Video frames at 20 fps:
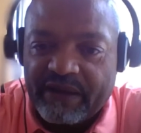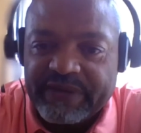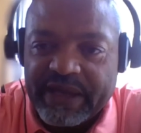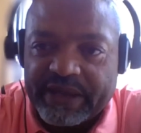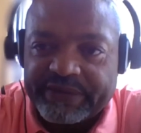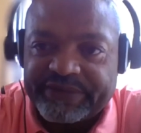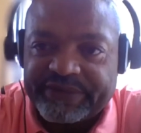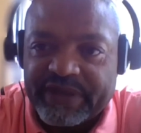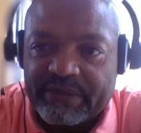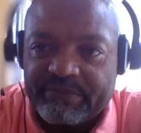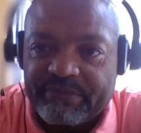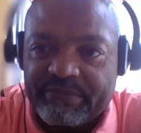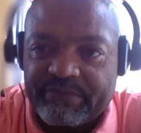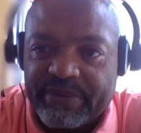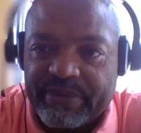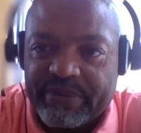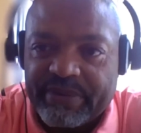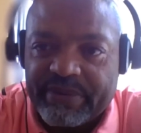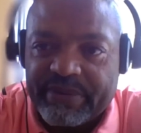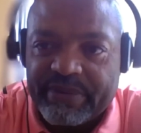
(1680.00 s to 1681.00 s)
Now, I've got
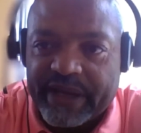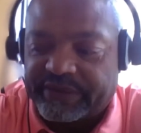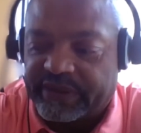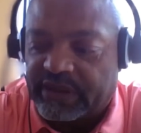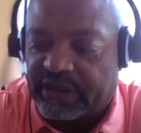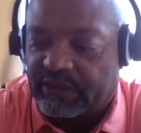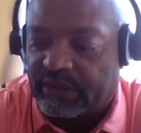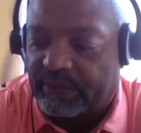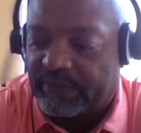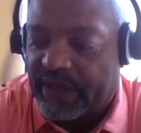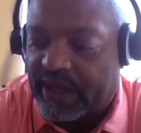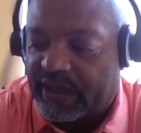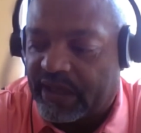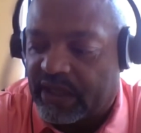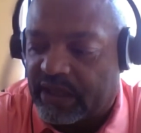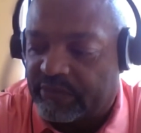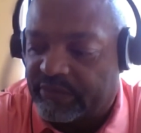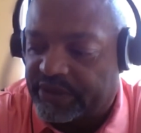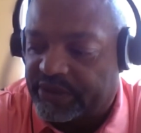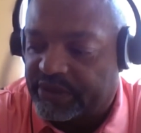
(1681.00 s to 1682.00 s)
somebody on my team, I'm
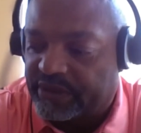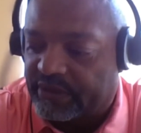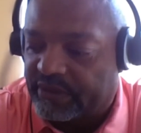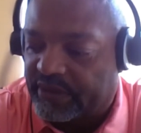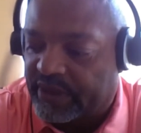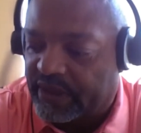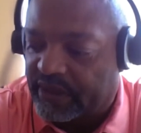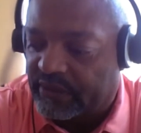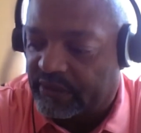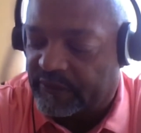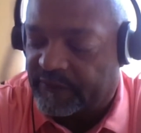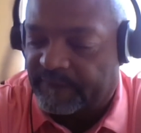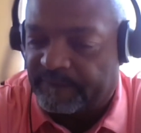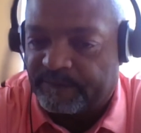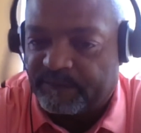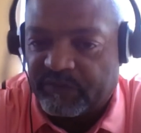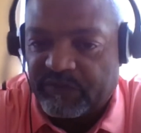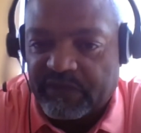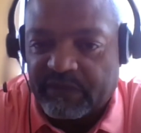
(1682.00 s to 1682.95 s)
not going to mention their names,